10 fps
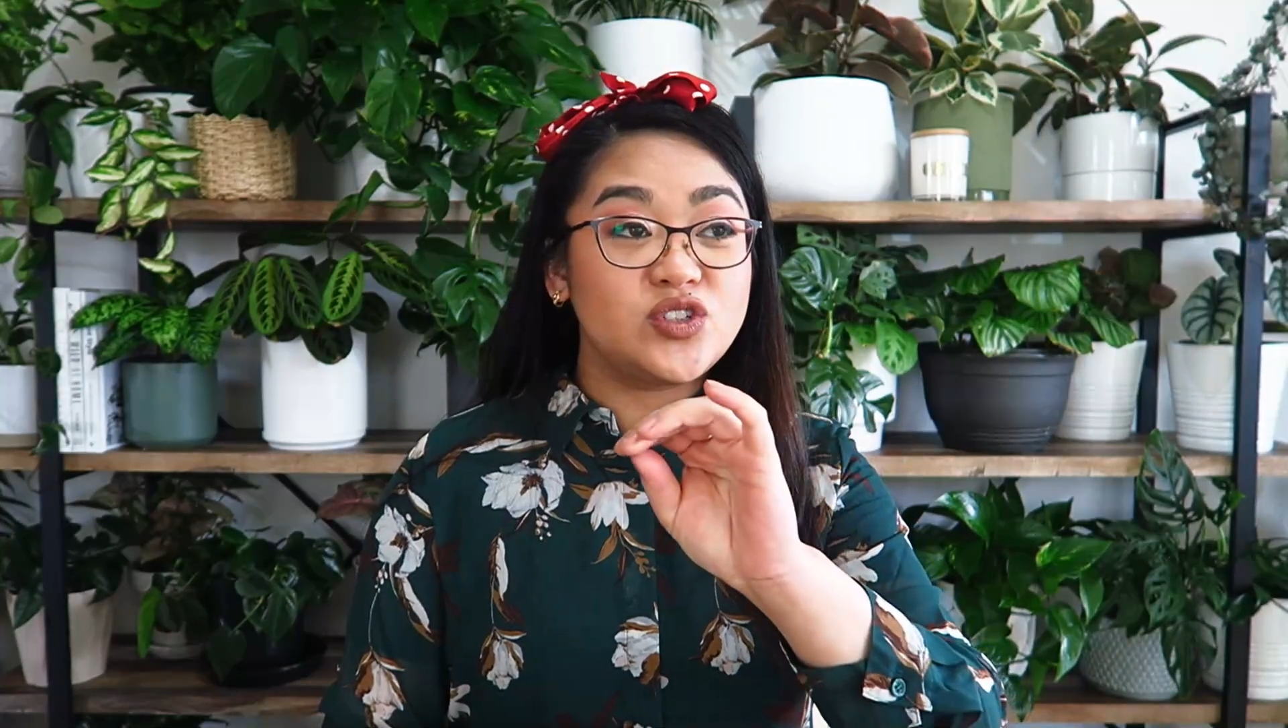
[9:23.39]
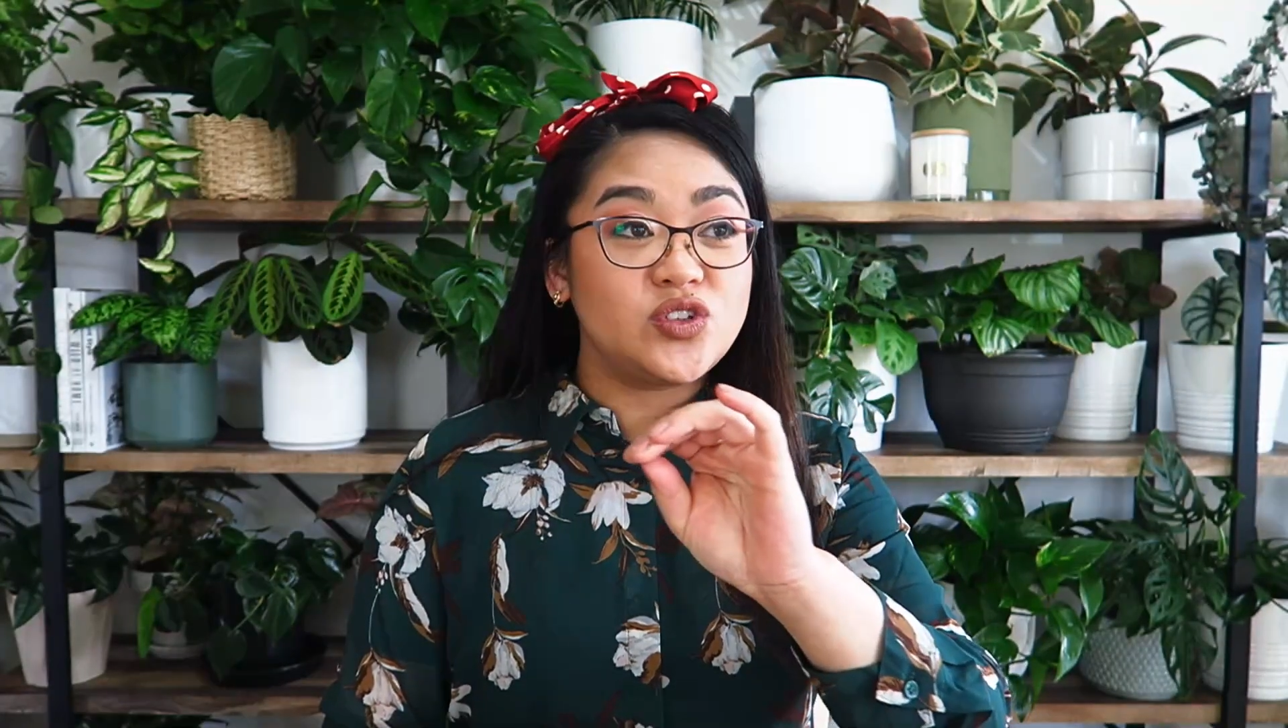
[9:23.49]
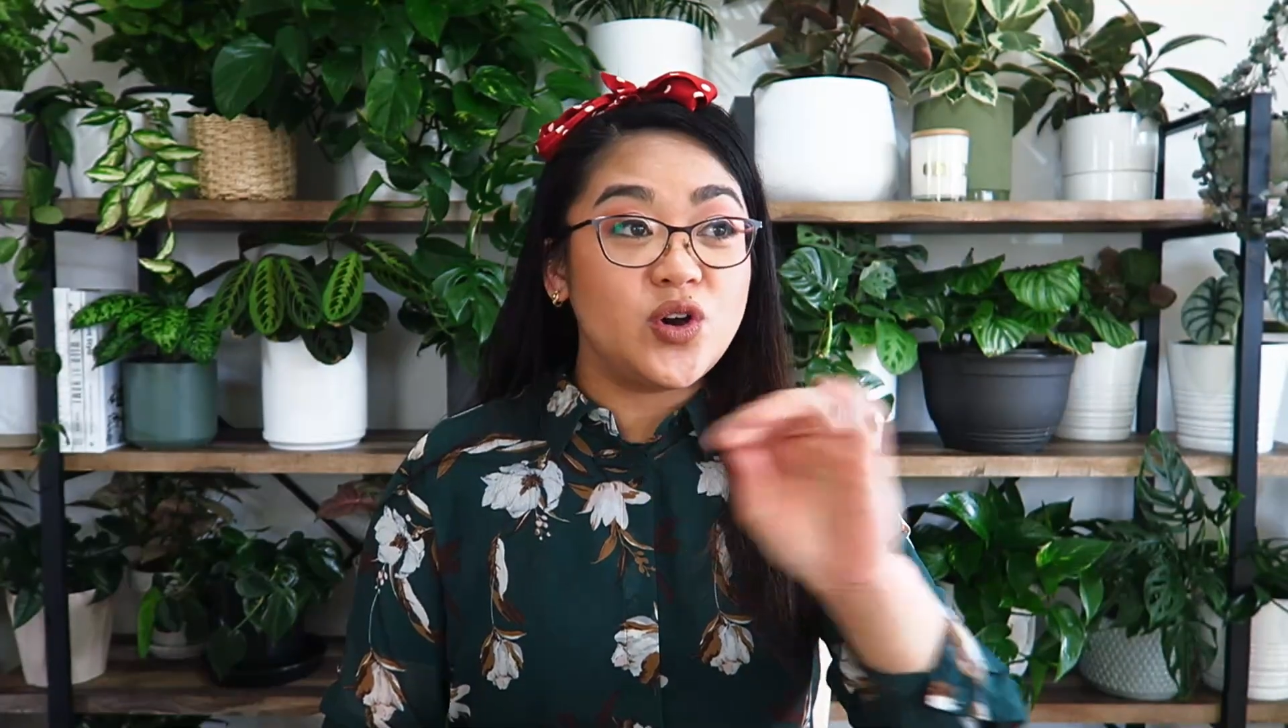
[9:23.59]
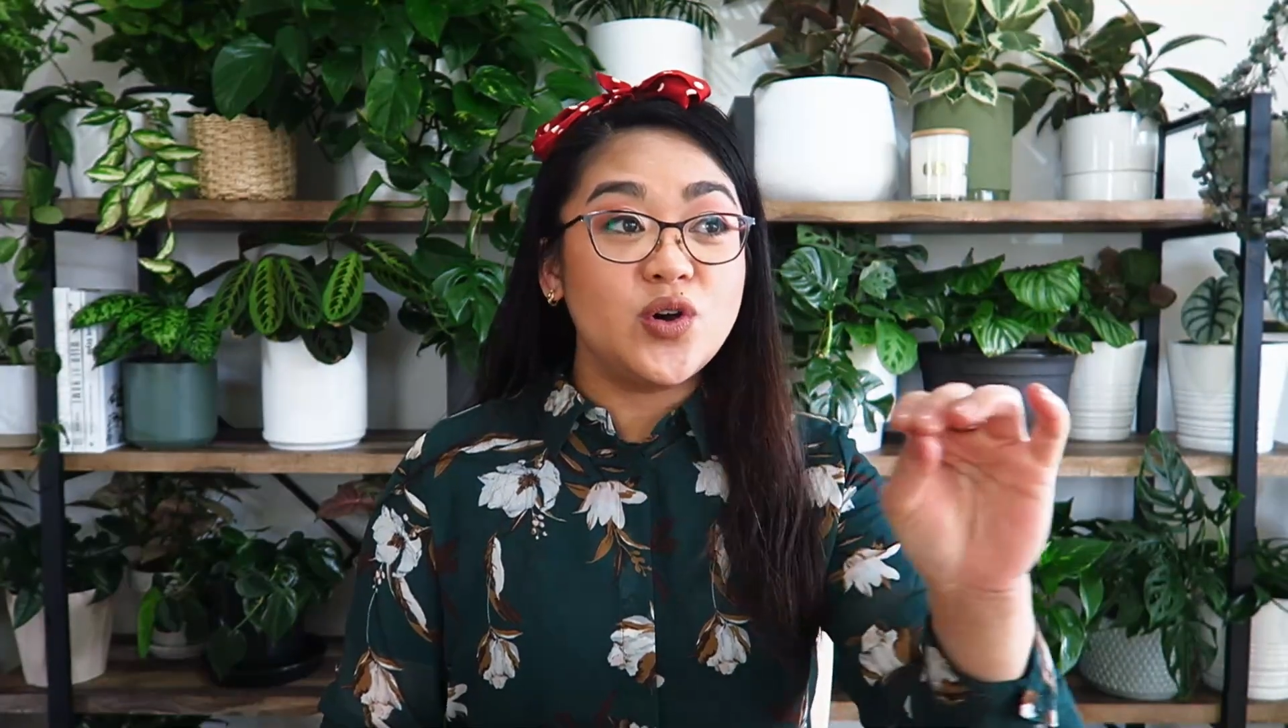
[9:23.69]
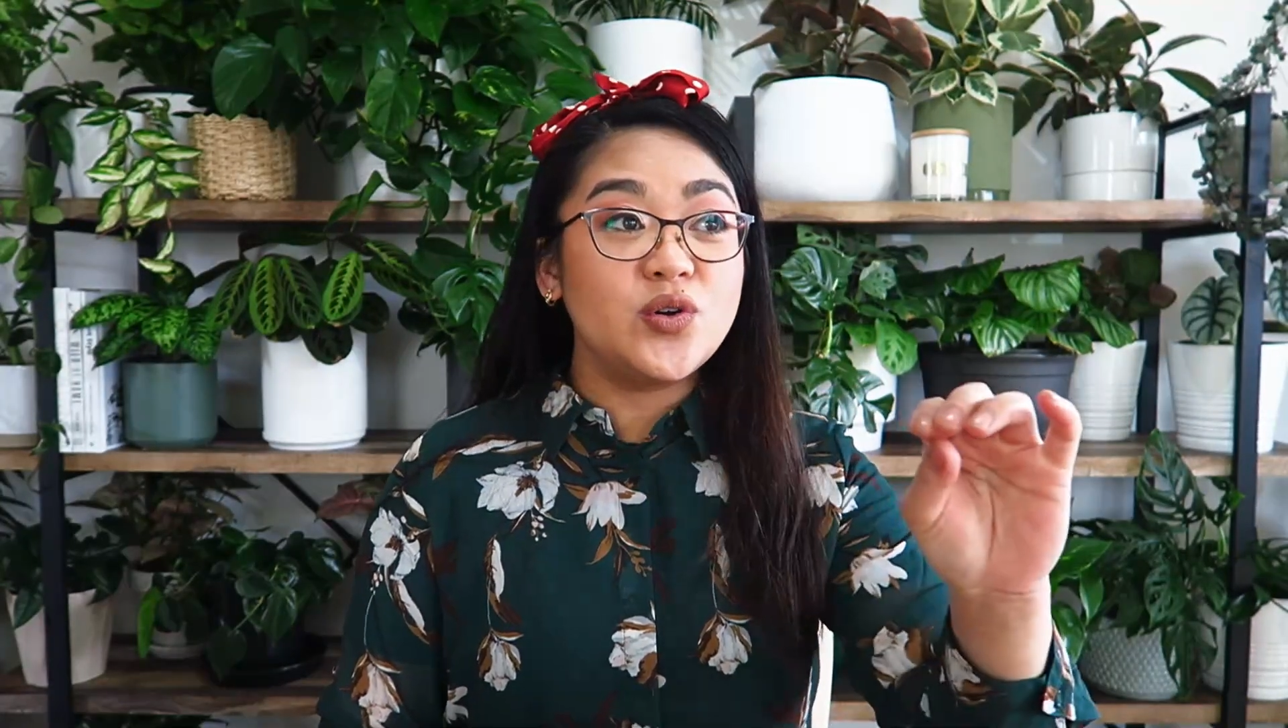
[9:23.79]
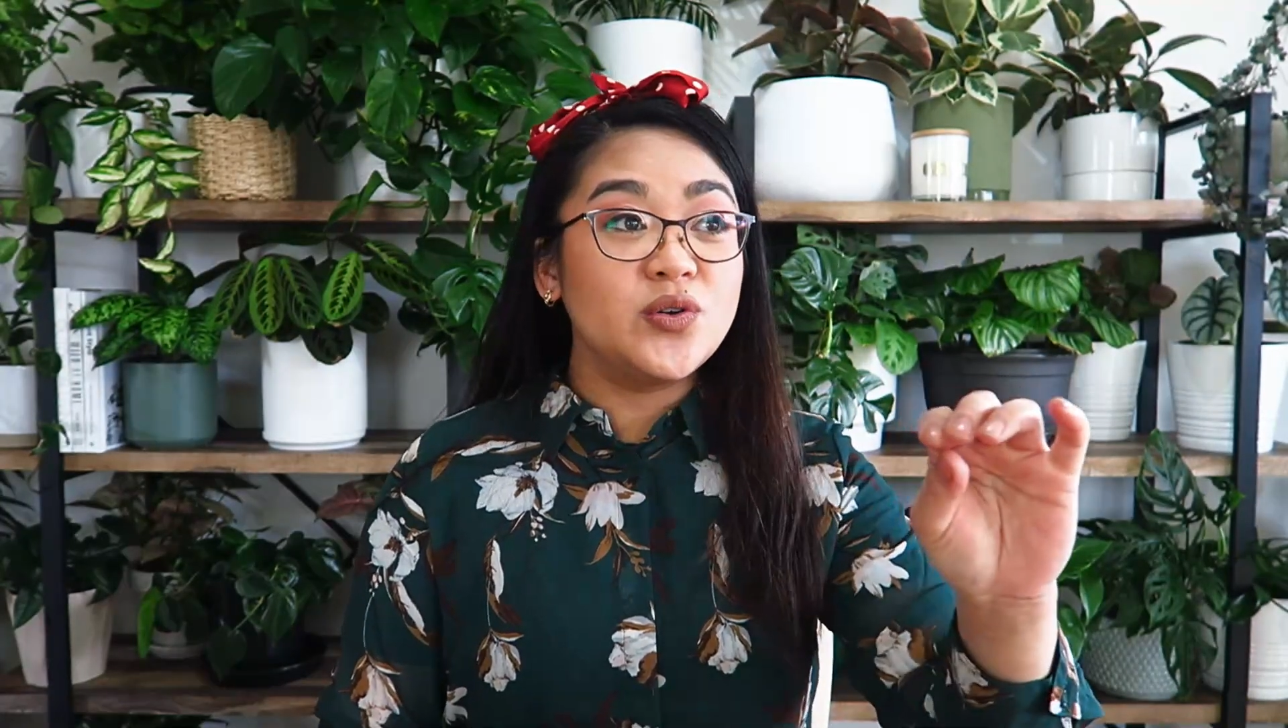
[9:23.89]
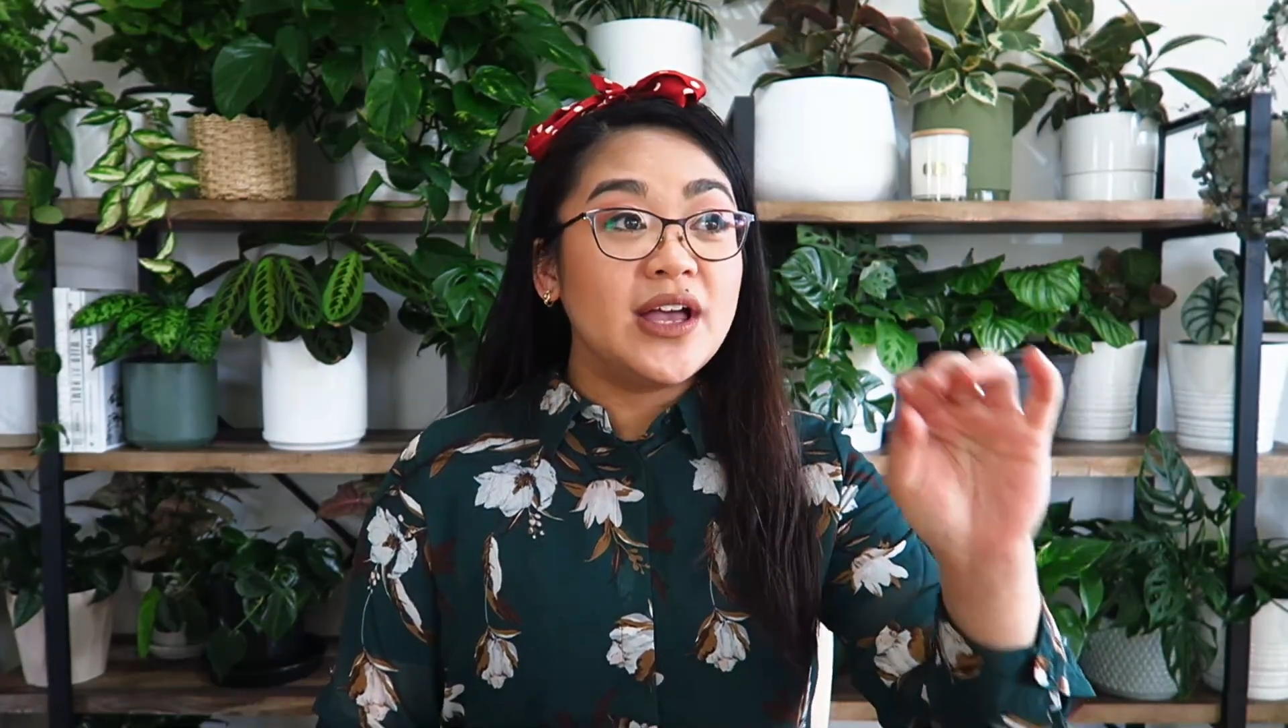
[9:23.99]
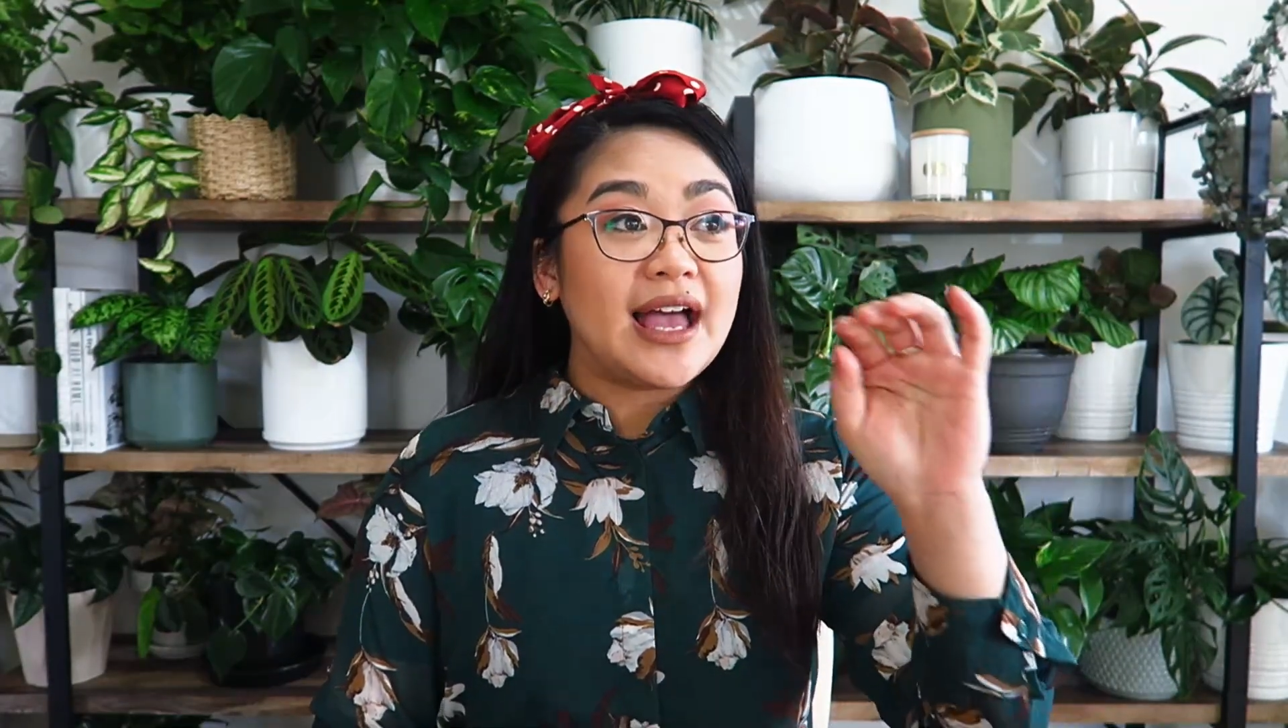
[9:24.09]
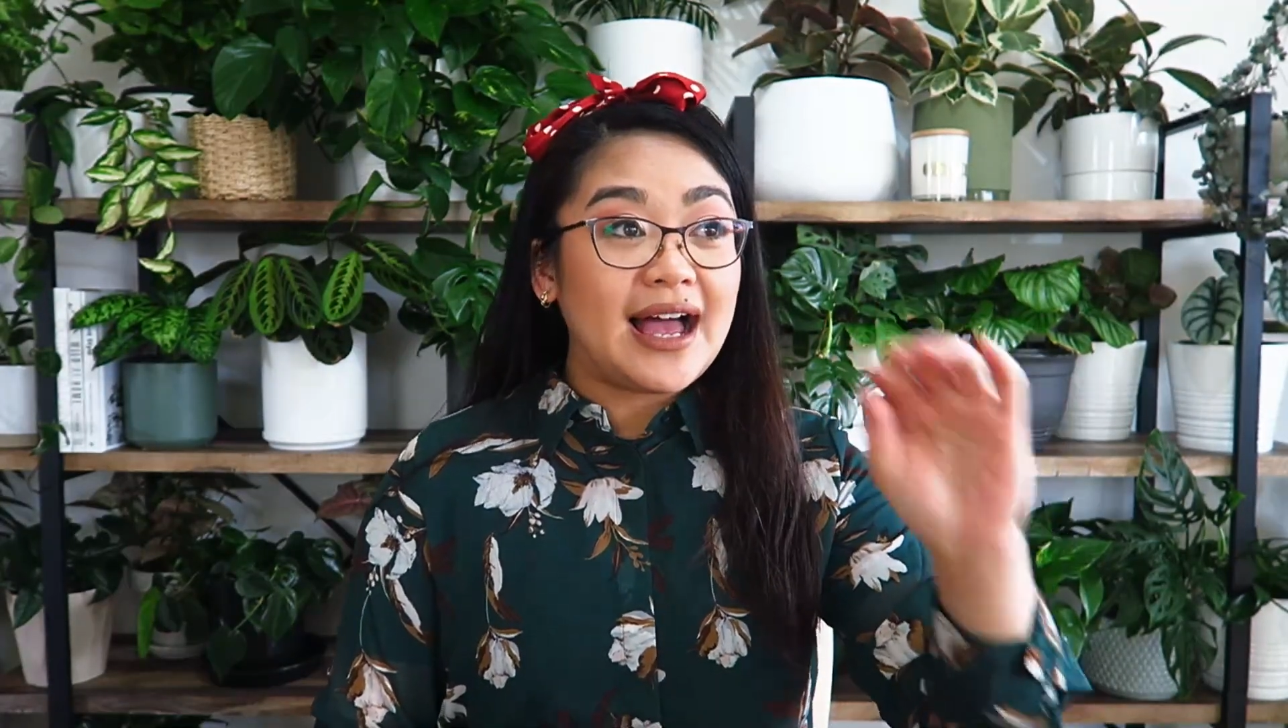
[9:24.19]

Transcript: so